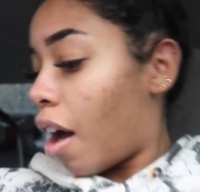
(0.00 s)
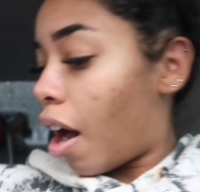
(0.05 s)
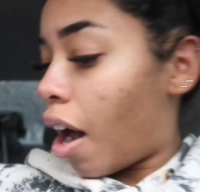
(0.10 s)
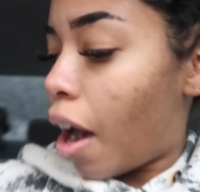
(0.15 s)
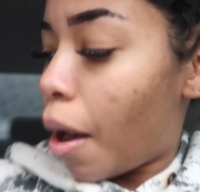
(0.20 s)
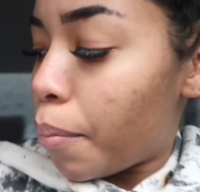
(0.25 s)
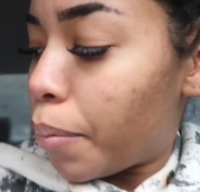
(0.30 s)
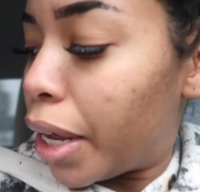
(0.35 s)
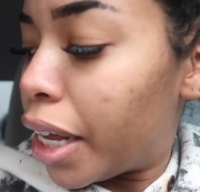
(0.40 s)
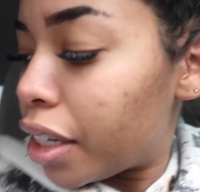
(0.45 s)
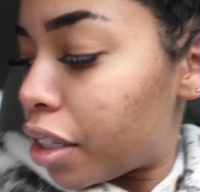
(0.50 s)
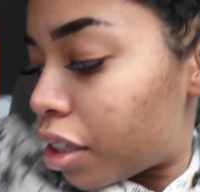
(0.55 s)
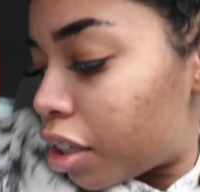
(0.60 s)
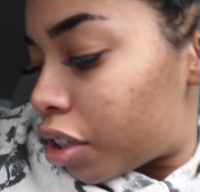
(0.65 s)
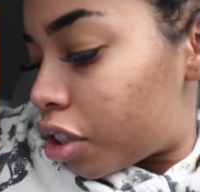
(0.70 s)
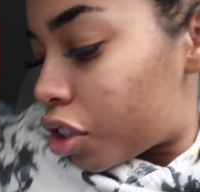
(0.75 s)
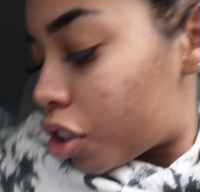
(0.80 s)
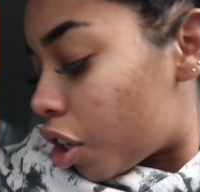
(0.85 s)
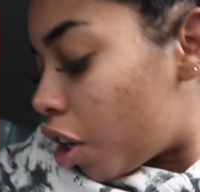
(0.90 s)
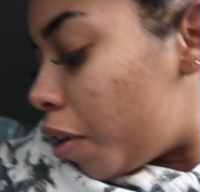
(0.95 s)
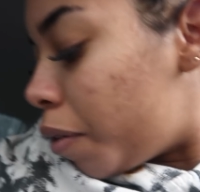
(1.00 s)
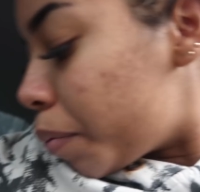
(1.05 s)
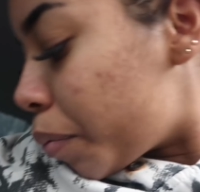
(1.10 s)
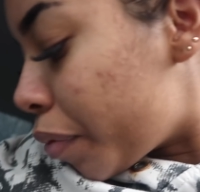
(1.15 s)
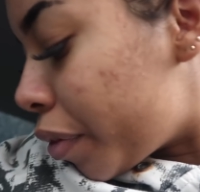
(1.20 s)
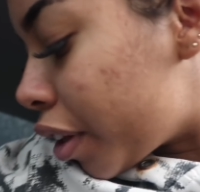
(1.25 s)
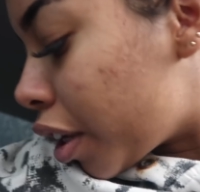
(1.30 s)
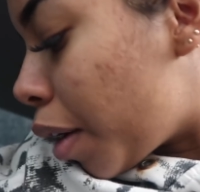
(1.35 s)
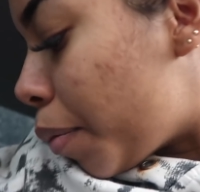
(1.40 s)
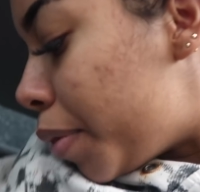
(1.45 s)
a hot mess so
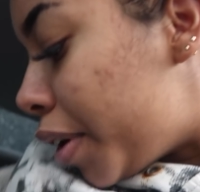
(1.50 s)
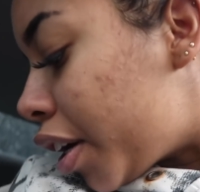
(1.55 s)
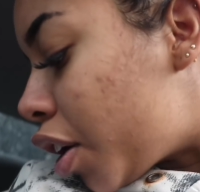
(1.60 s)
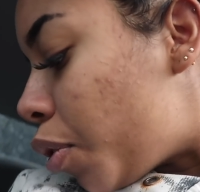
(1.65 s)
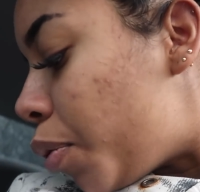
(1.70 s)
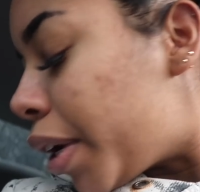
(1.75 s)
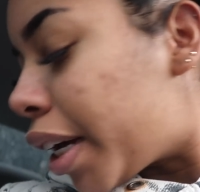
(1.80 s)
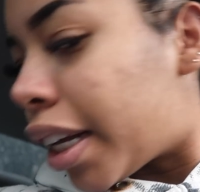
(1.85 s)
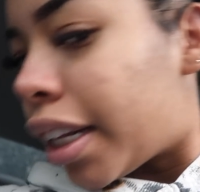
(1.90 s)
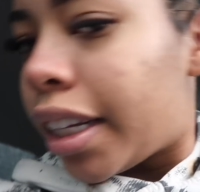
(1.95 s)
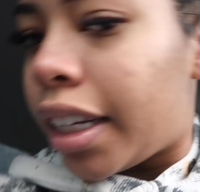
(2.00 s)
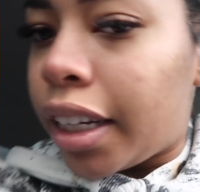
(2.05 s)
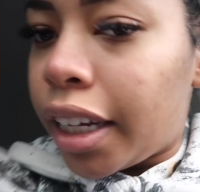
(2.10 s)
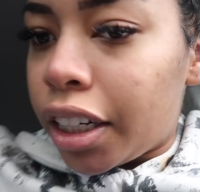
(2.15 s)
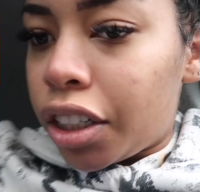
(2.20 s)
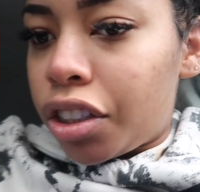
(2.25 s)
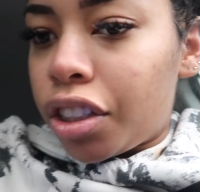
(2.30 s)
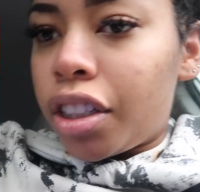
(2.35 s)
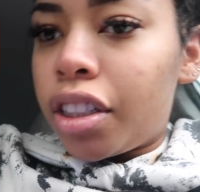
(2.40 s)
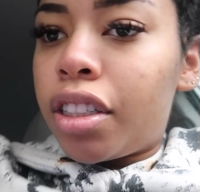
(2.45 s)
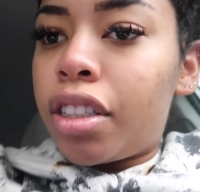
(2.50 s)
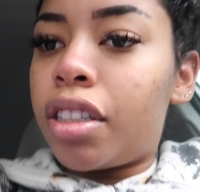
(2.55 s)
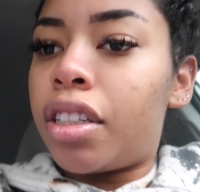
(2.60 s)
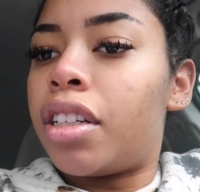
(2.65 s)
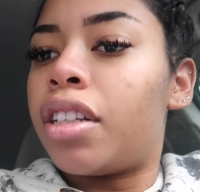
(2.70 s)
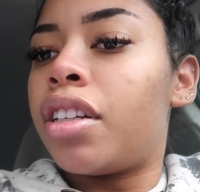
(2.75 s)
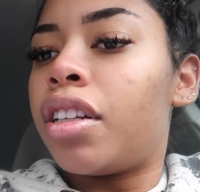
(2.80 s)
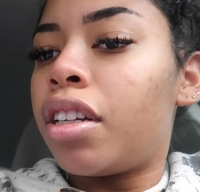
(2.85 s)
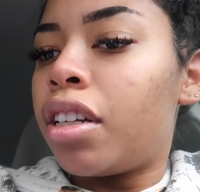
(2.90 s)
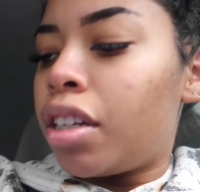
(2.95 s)
i'm gonna quickly like
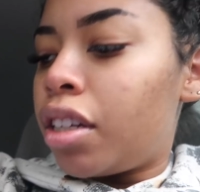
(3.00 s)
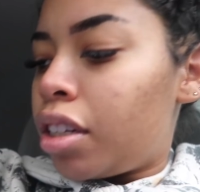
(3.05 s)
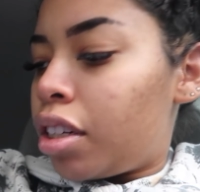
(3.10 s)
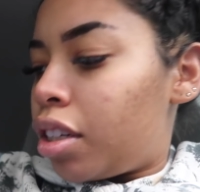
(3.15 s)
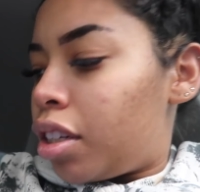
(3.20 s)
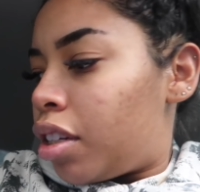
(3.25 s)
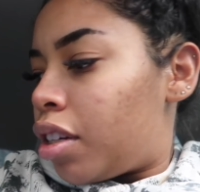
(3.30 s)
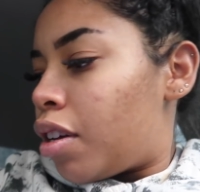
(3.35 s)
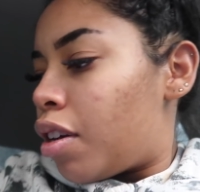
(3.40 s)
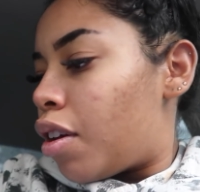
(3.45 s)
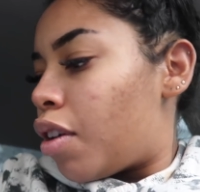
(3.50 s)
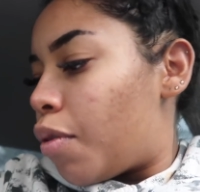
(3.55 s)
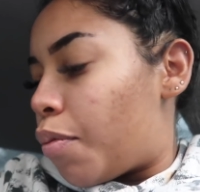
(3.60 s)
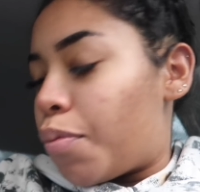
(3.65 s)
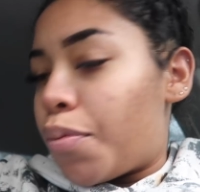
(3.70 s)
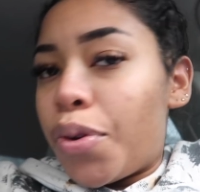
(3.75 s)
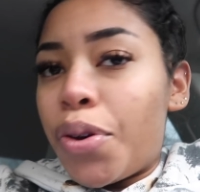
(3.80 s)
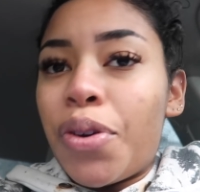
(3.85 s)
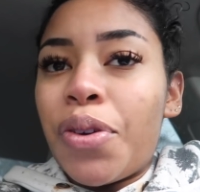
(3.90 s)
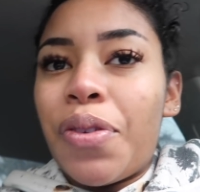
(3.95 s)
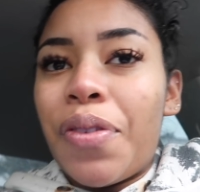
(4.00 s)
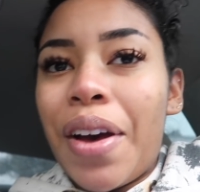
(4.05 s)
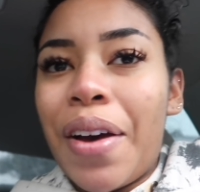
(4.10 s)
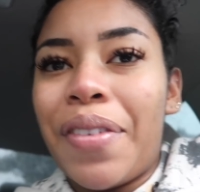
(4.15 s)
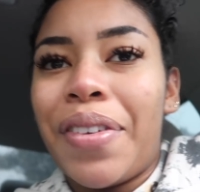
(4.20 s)
just move